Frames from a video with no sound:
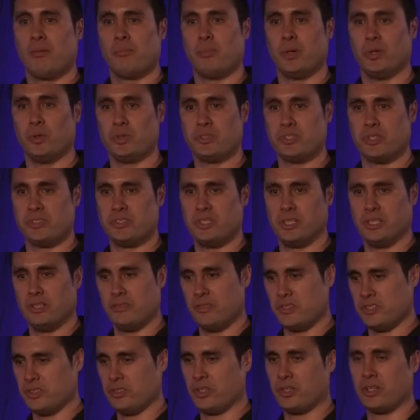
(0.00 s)
but also
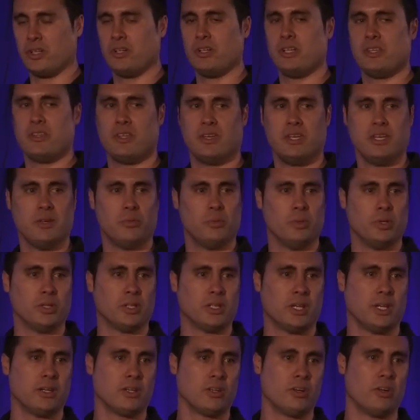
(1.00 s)
delivers not only the
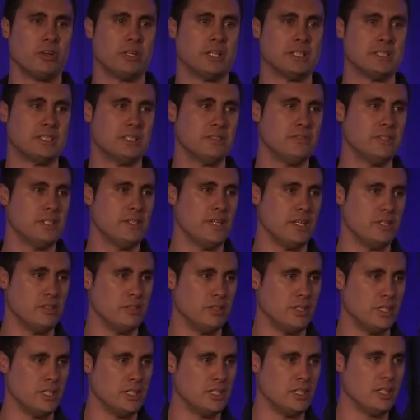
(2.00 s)
network connectivity that you
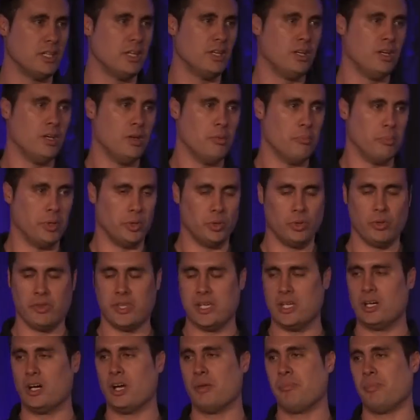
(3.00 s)
need, but all
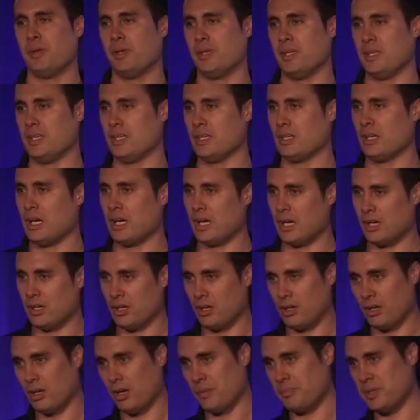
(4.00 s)
the
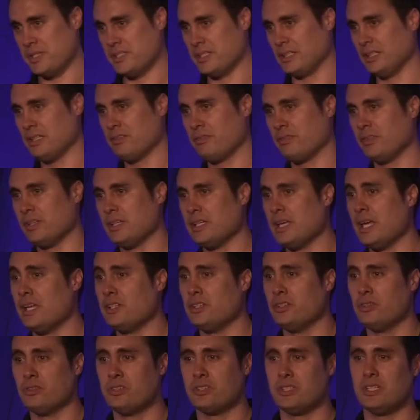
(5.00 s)
IP telephony
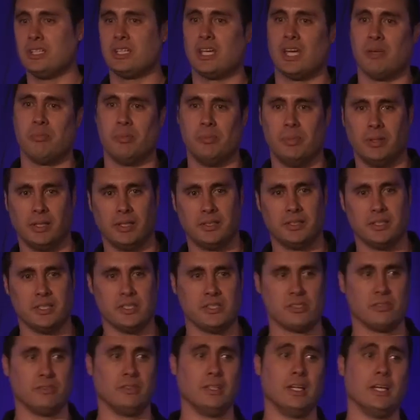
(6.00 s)
and UC
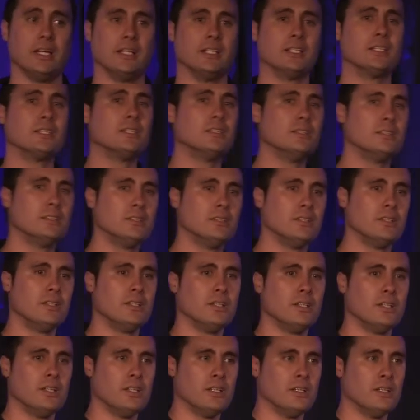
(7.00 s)
capabilities of link,
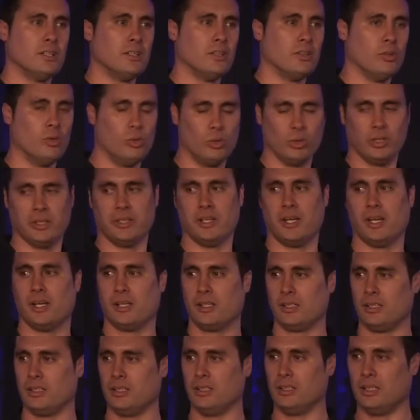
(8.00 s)
all in
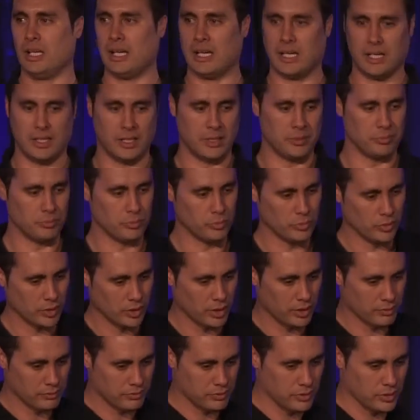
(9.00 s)
a
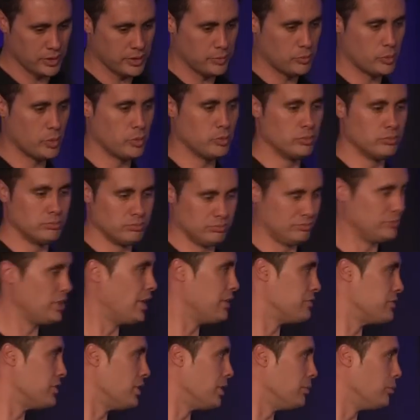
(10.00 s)
fully
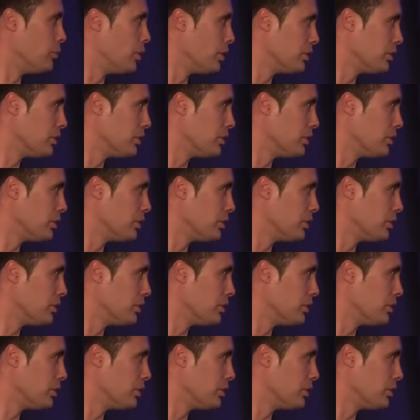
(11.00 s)
lifetime